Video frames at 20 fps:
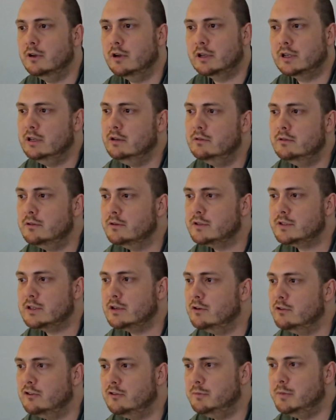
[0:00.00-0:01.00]
kill
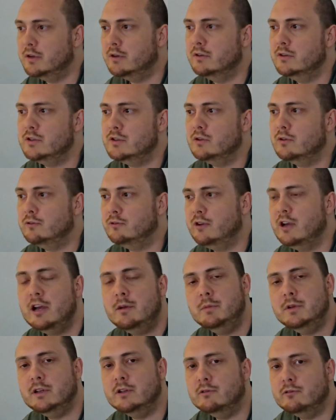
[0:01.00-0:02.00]
yourself because your
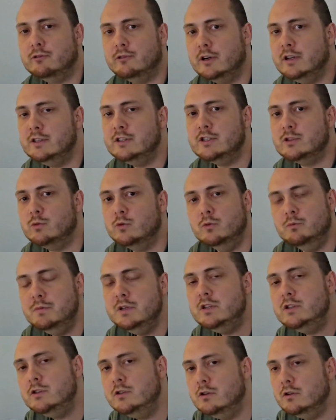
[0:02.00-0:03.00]
family and friends will
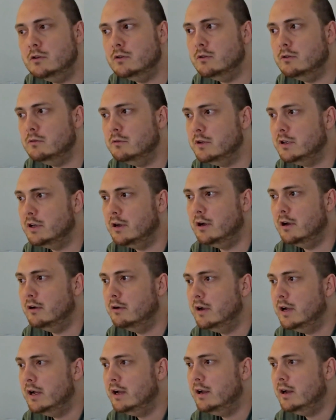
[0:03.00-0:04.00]
miss you.
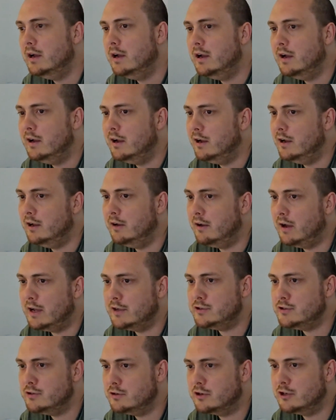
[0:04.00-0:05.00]

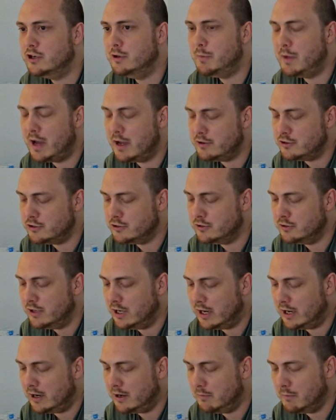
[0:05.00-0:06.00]
As you can imagine,
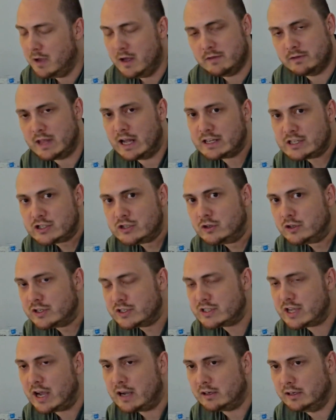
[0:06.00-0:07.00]
that's not
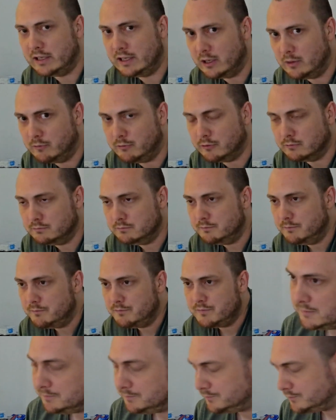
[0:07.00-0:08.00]
exactly helpful.
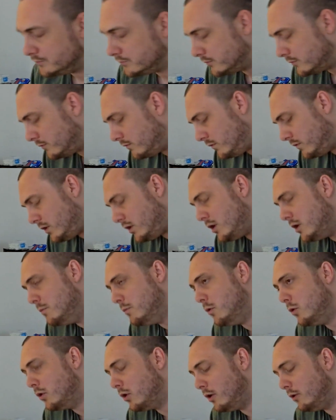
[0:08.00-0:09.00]

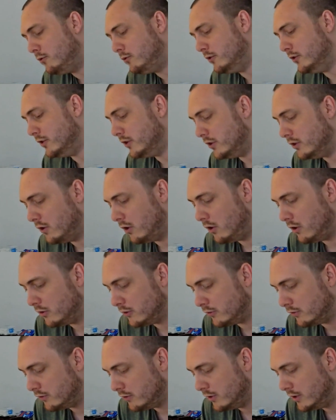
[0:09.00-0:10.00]
More often than not,